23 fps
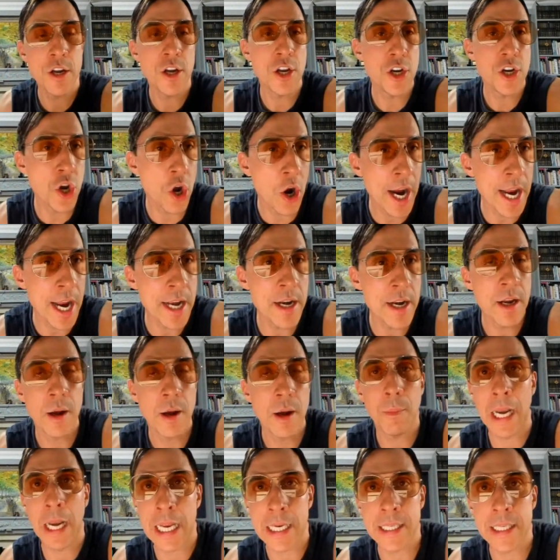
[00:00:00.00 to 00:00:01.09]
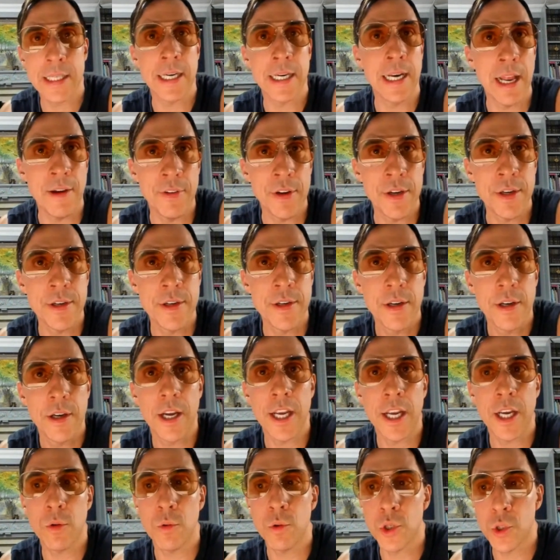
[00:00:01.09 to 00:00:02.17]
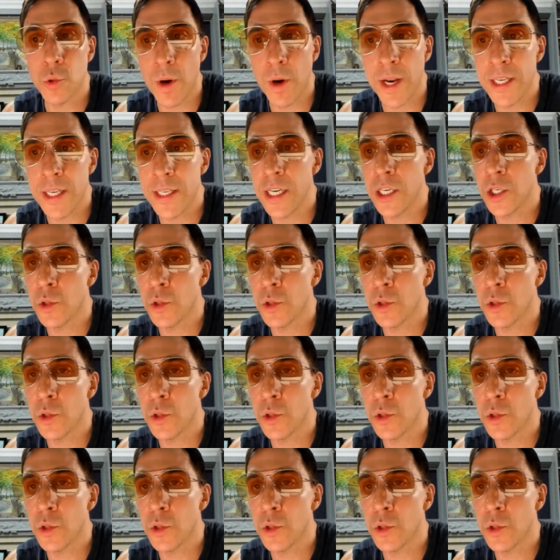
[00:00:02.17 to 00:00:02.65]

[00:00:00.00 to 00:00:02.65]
9 plus 11 equals 20,